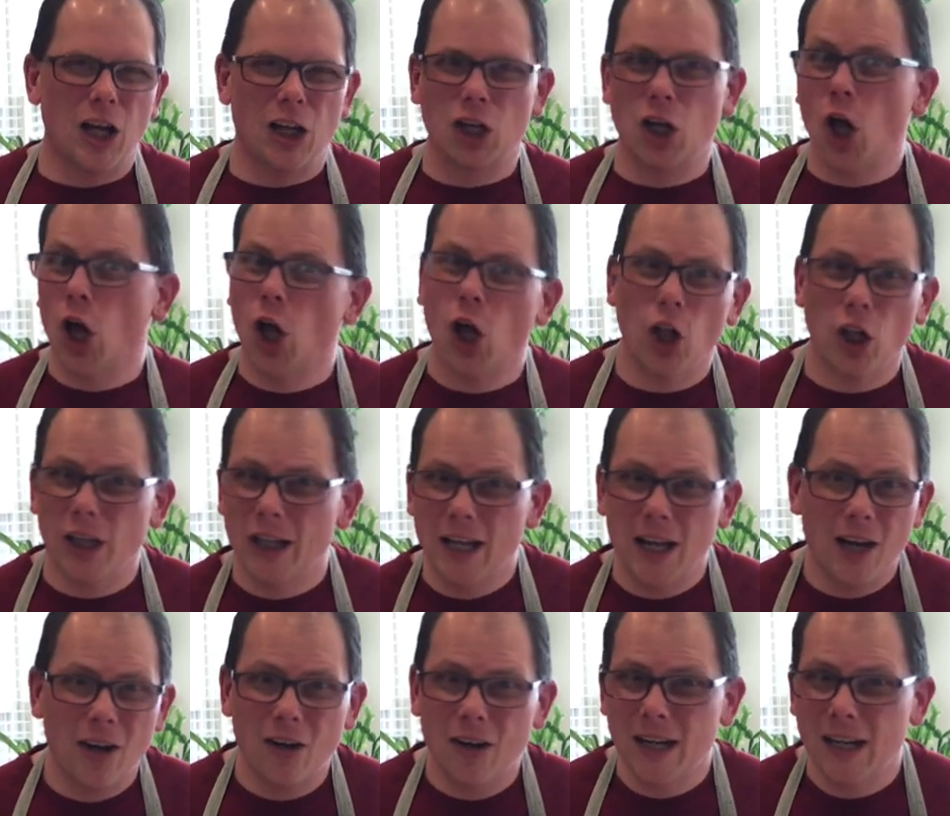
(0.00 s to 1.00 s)

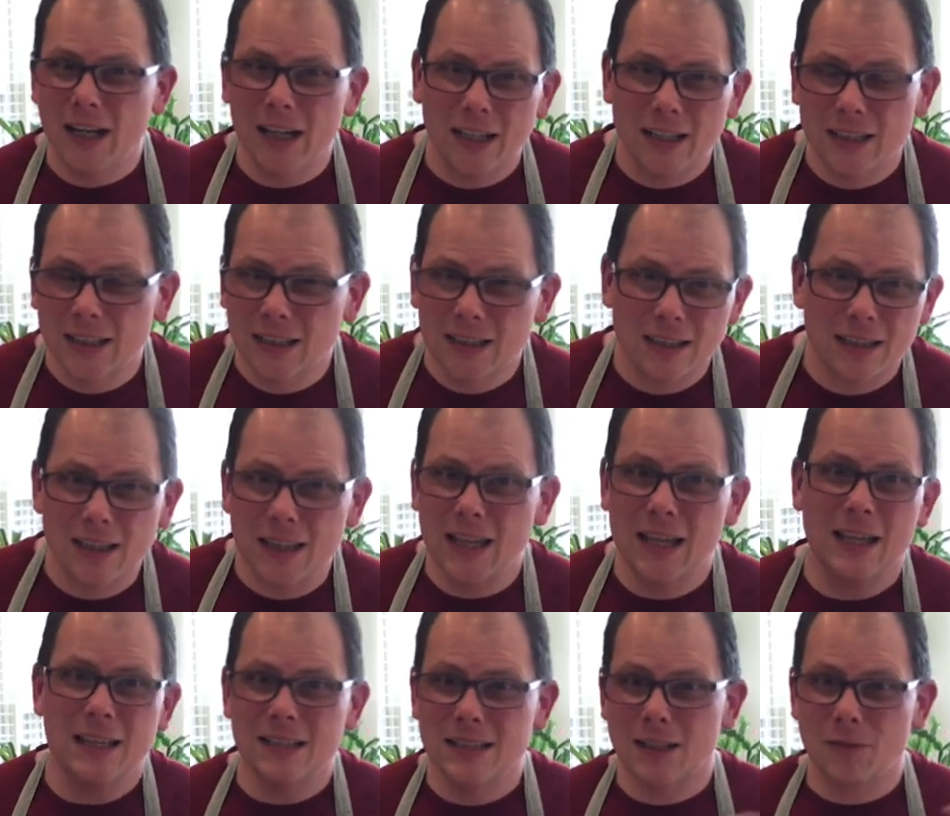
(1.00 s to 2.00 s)
culinary
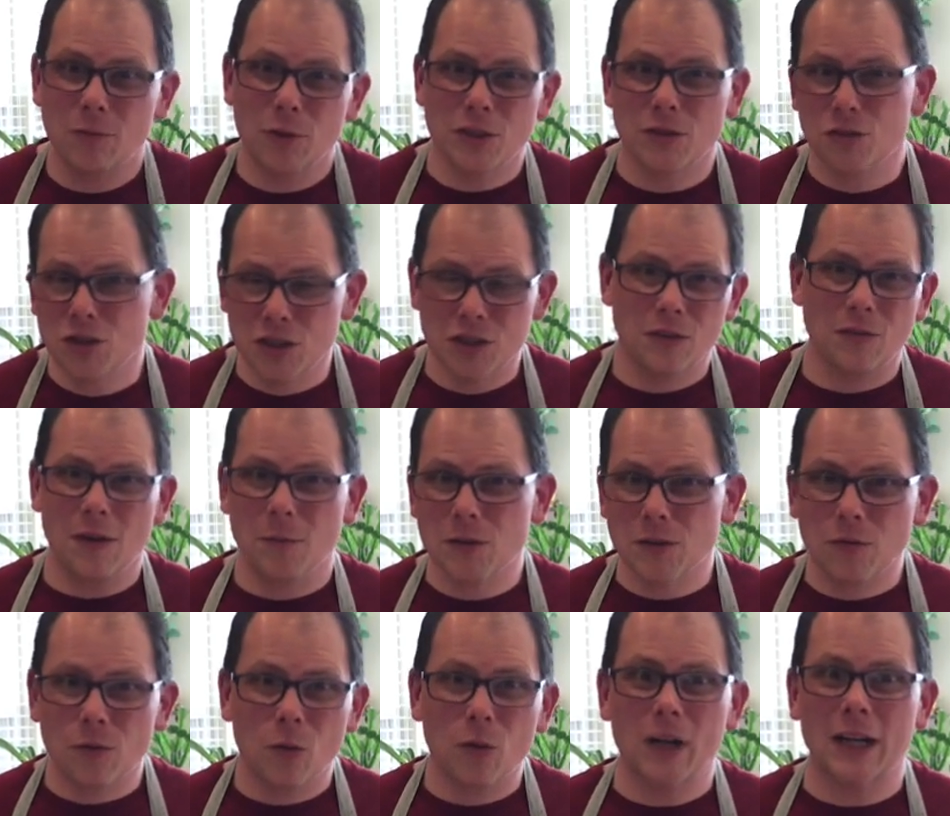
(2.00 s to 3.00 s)
things that West Virginia is famous
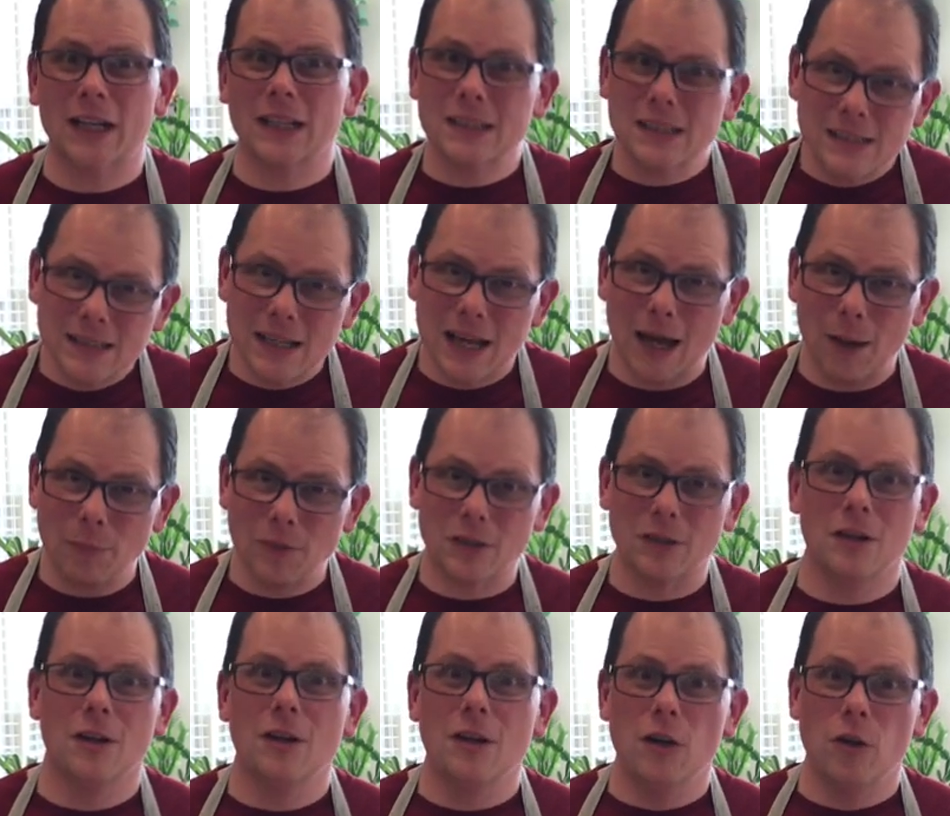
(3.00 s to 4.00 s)
for except
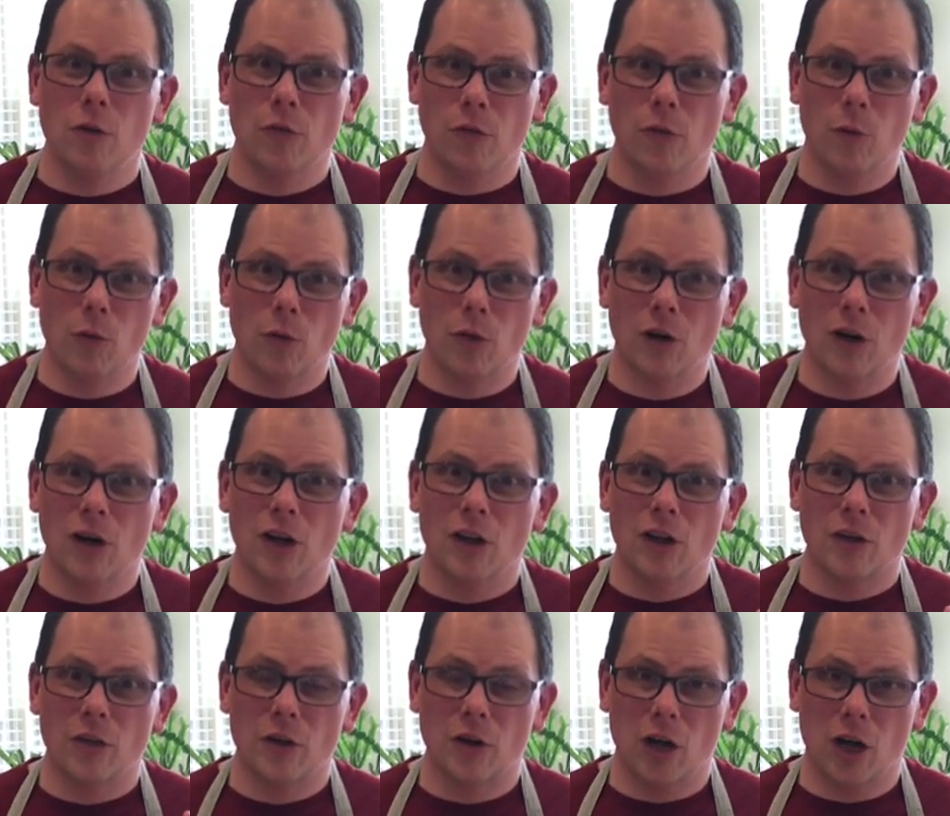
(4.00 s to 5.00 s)
for
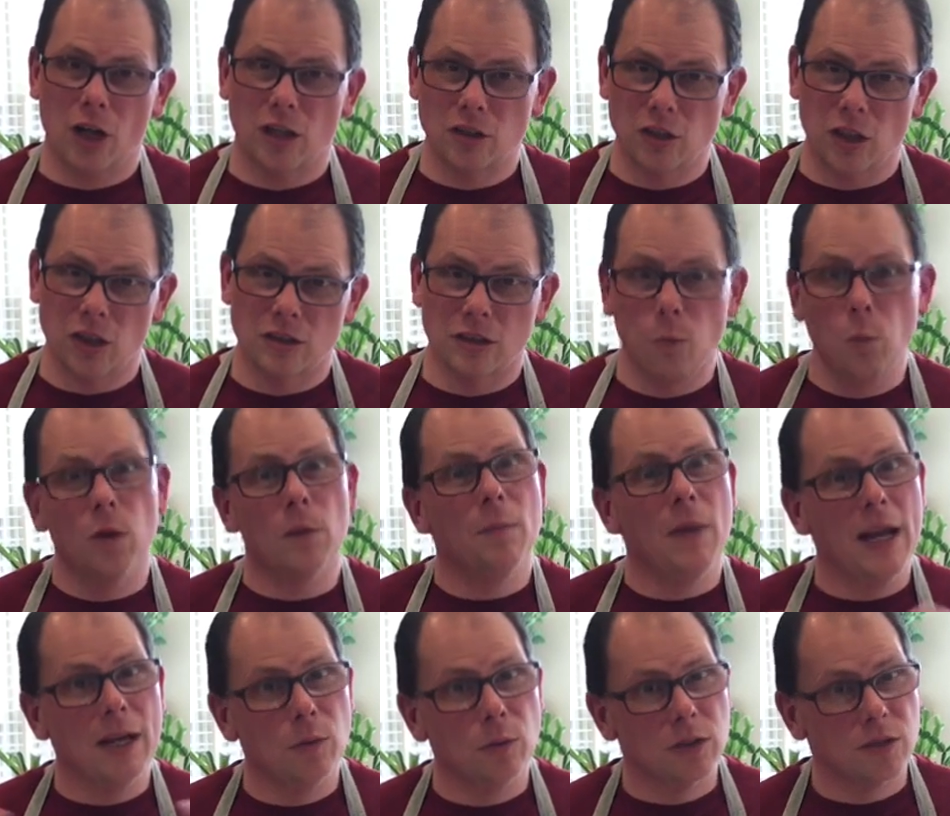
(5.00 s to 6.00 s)
their hot dogs. And what
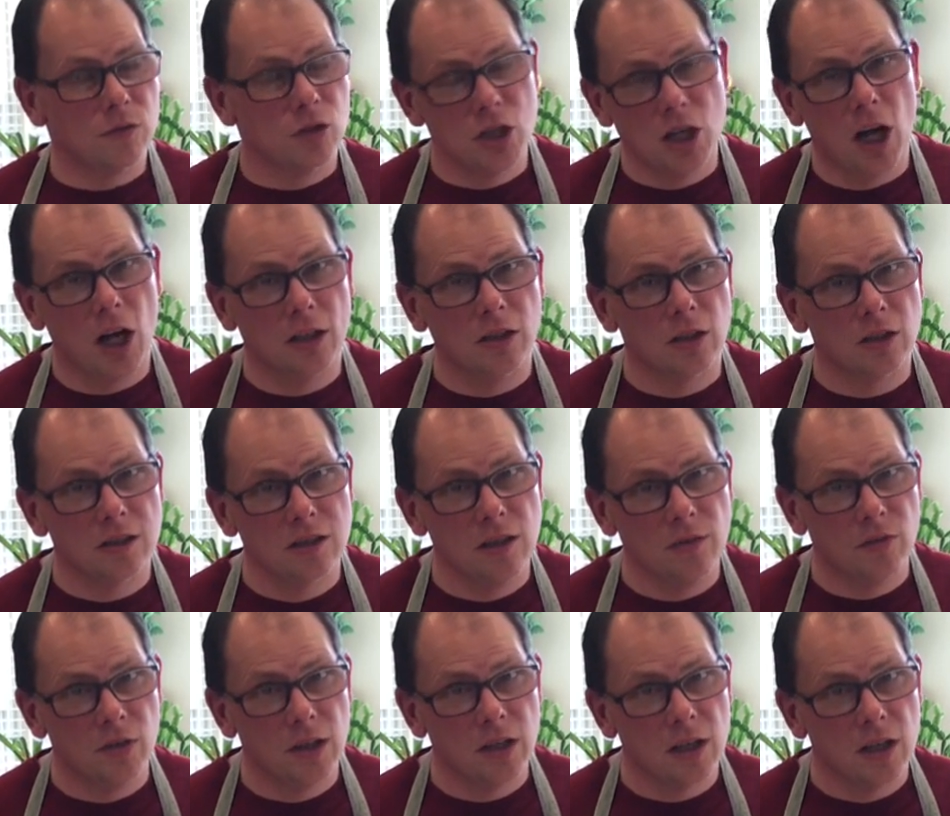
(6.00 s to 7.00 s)
makes West Virginia hot dogs
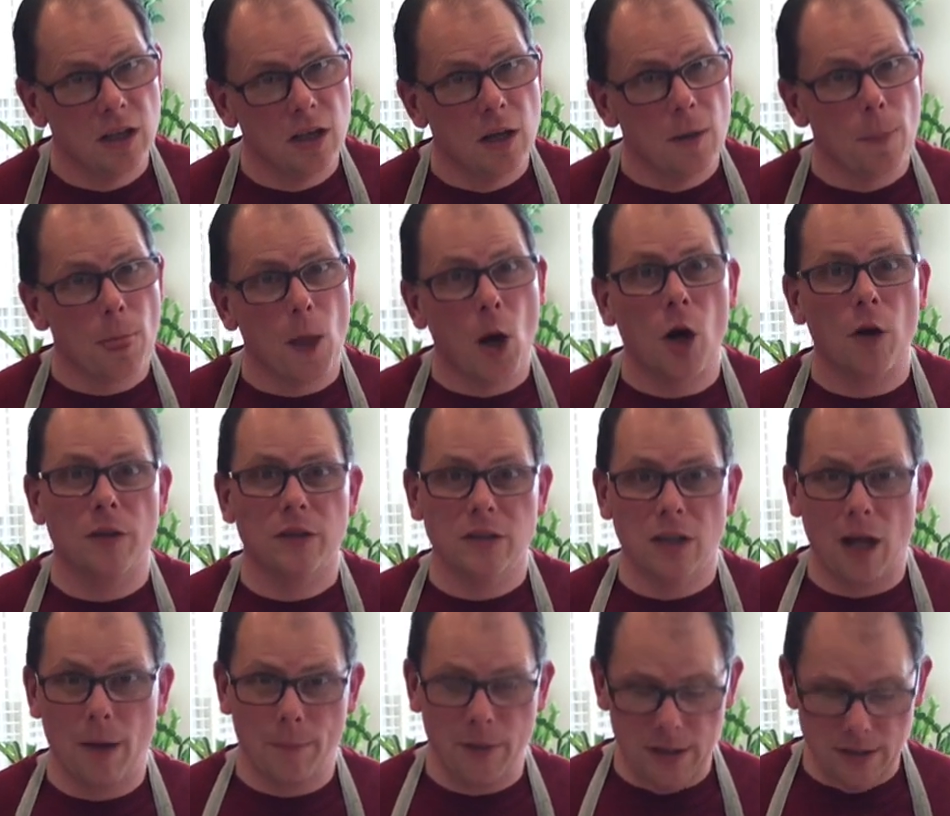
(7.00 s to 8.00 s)
different are the
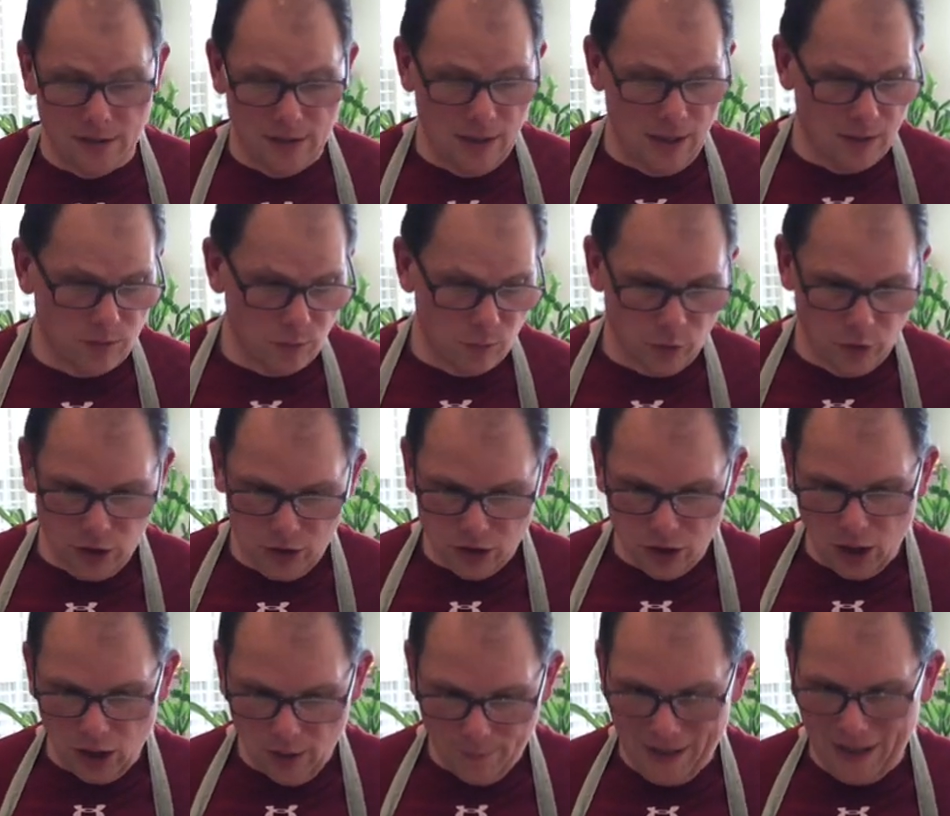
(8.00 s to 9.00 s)
toppings, and that's what we're going to
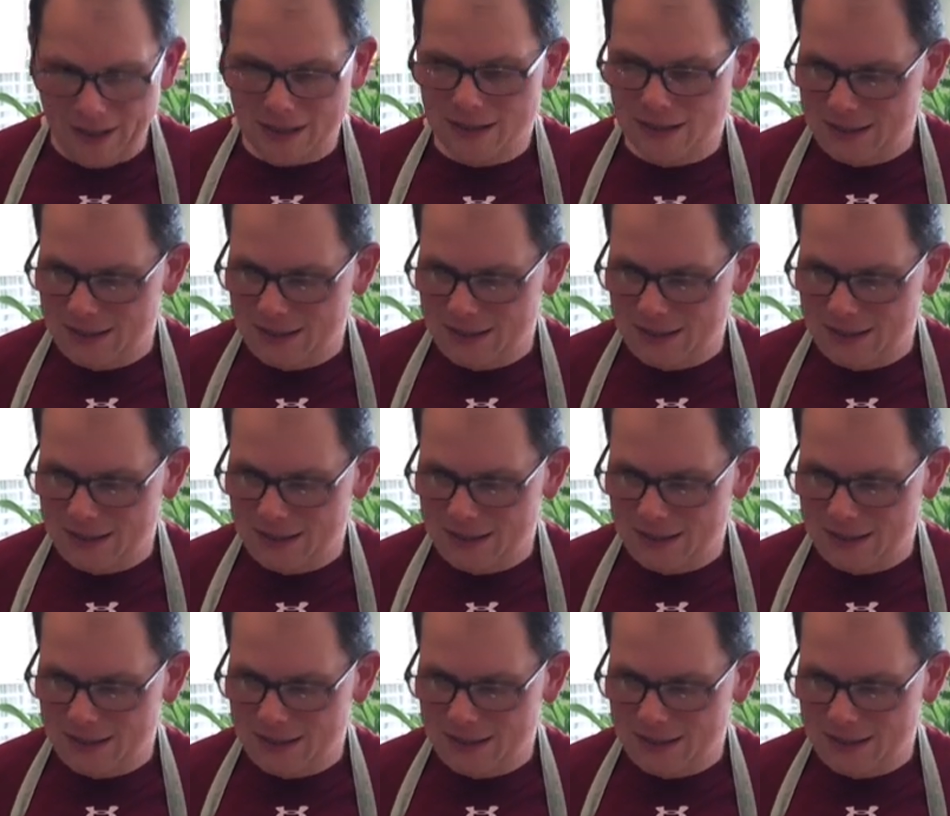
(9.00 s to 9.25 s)
talk about